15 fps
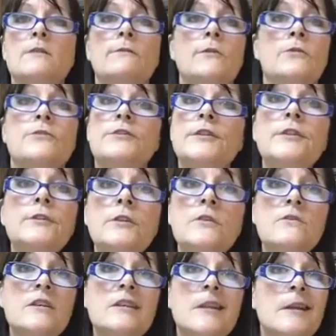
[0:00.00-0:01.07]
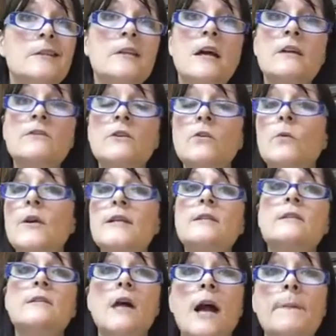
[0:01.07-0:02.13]
If you're still using that toxic
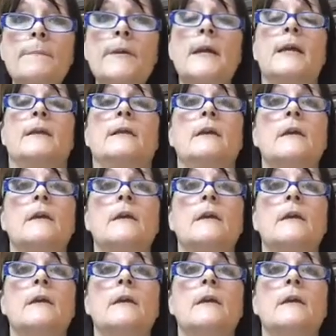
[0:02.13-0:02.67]
waste, stop it.